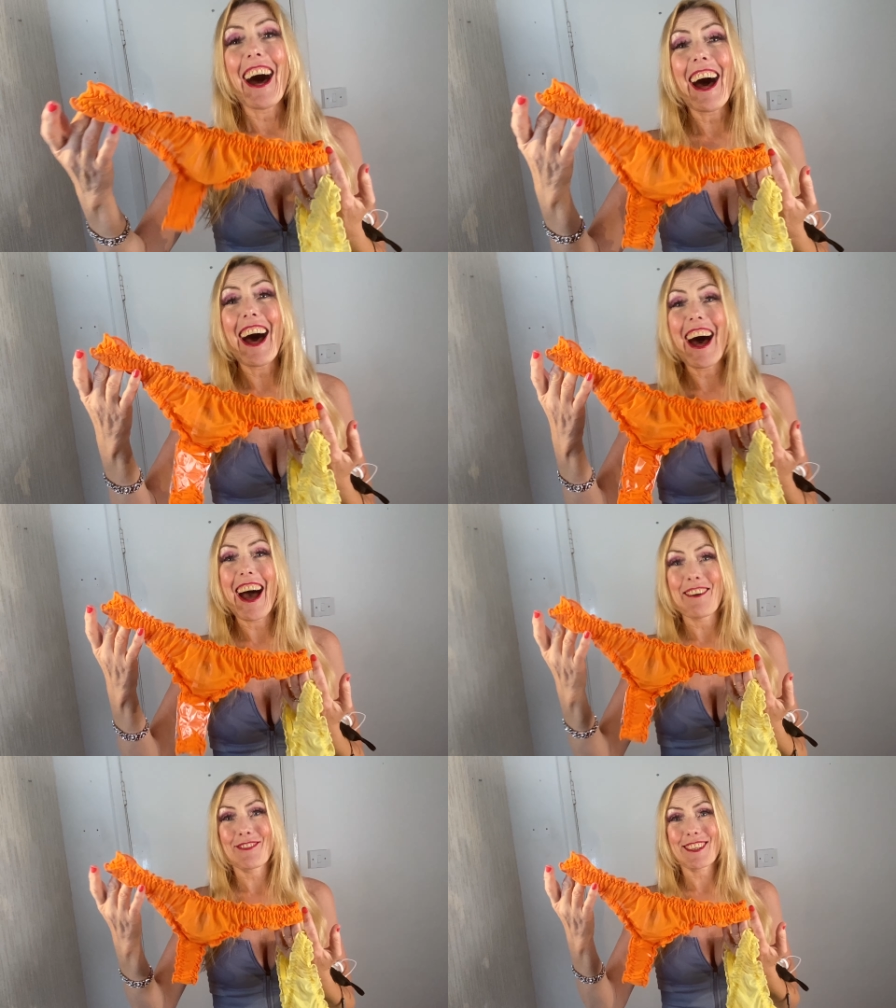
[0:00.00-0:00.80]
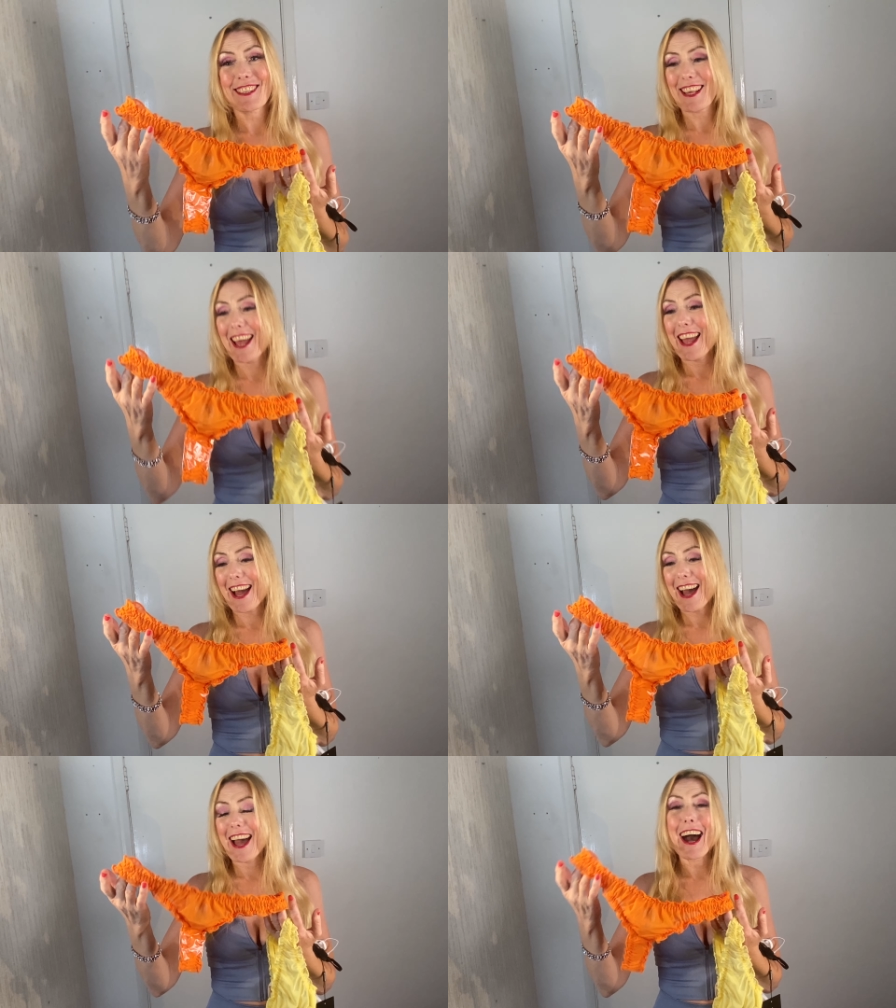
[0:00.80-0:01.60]
I have to say,
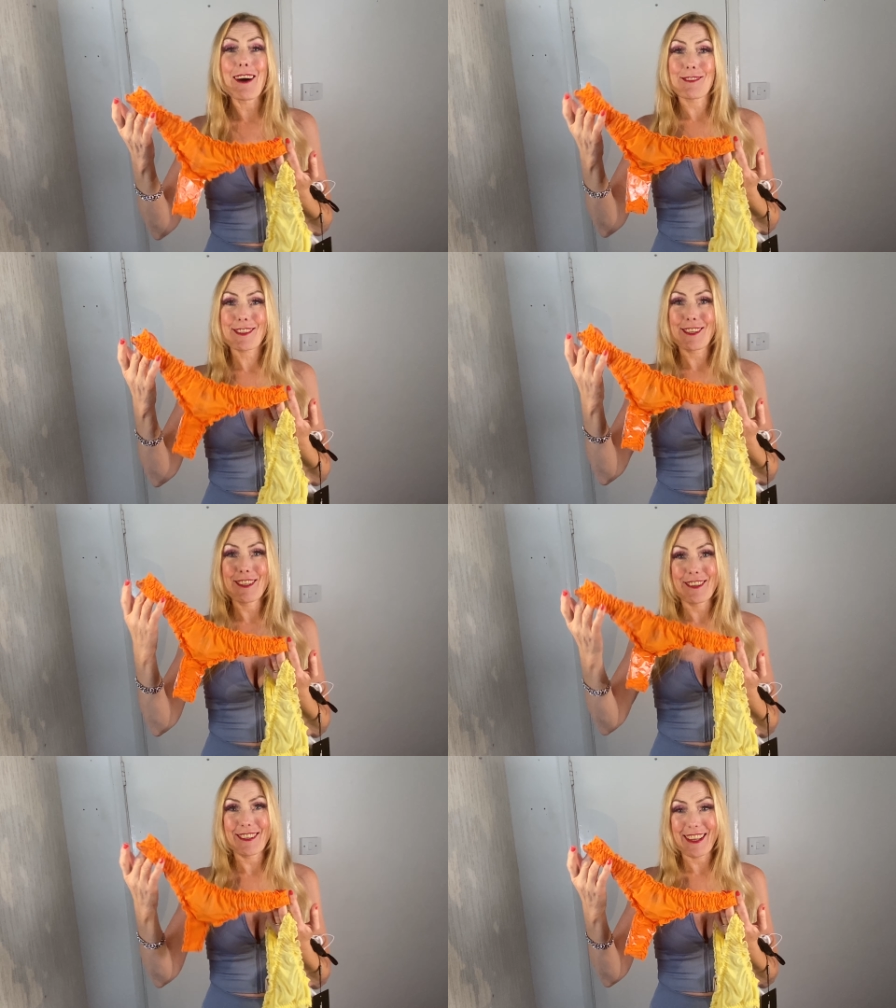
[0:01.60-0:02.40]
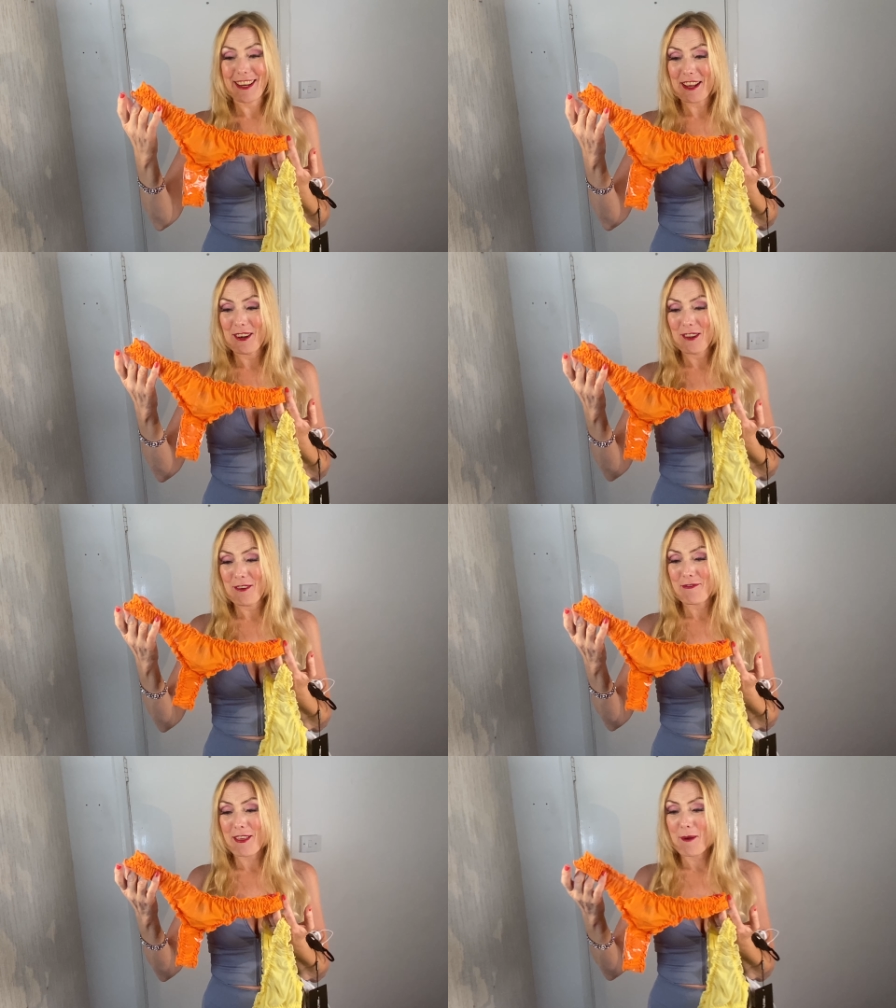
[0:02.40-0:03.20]
I absolutely
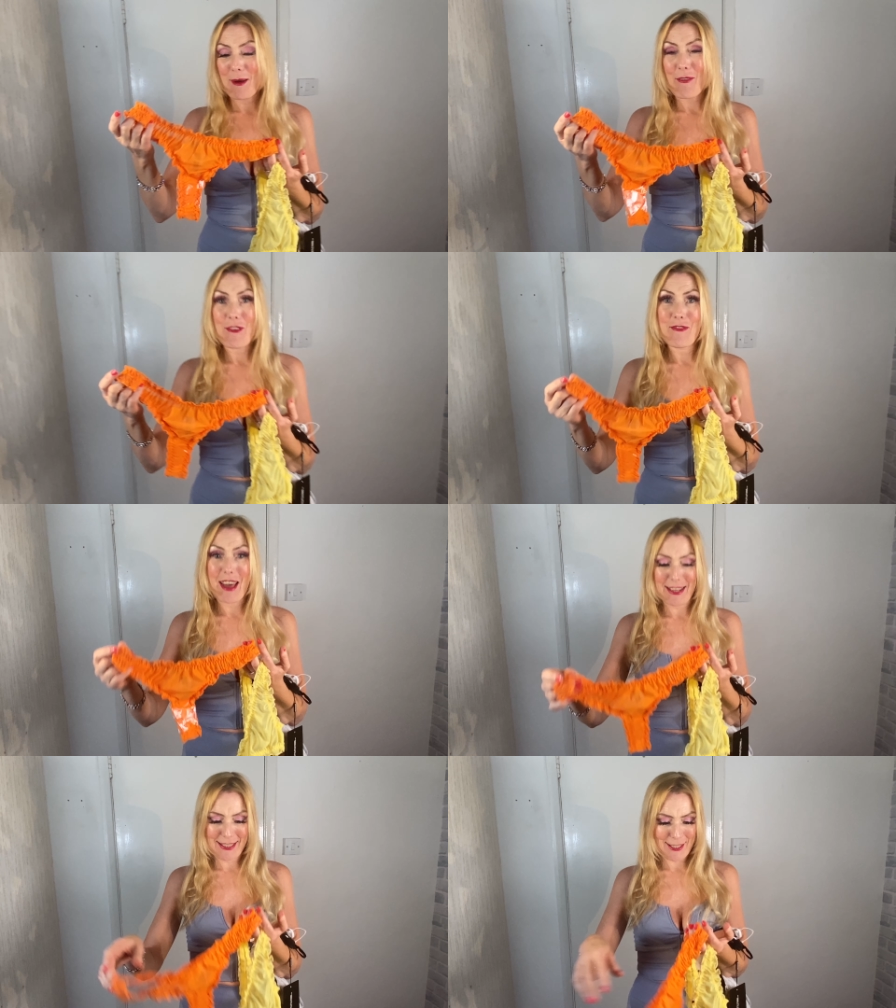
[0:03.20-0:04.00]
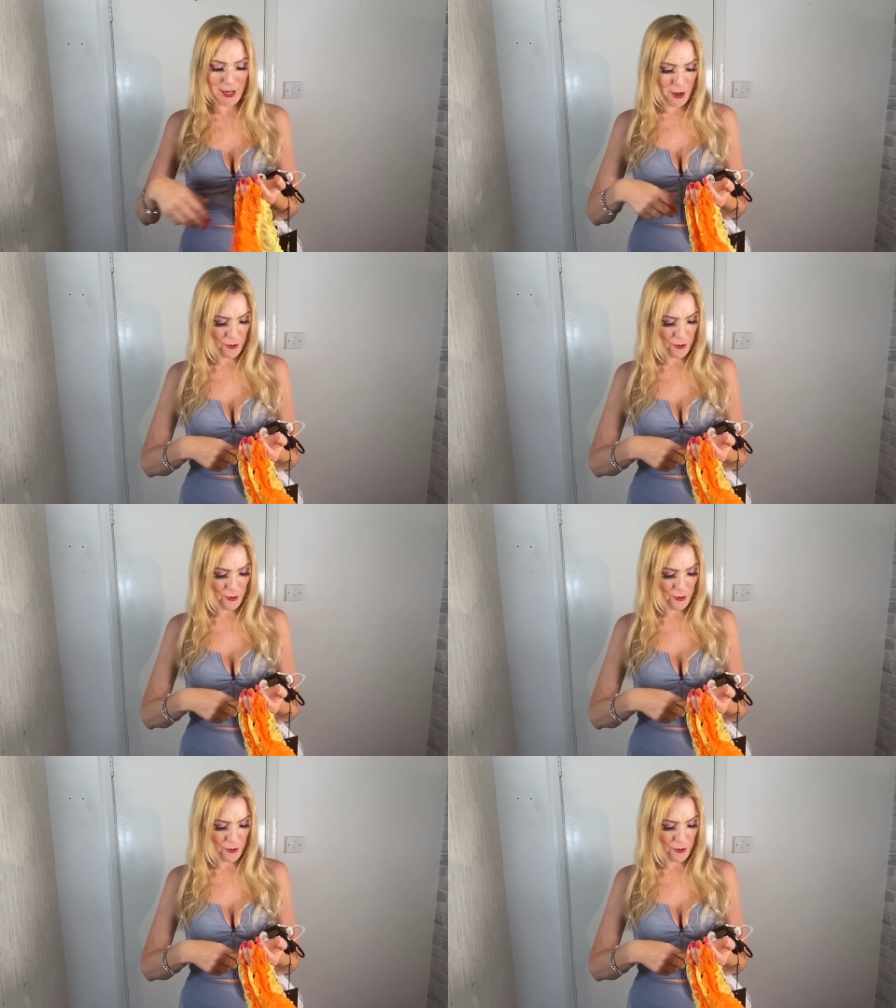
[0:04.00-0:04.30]
love them. I think they're so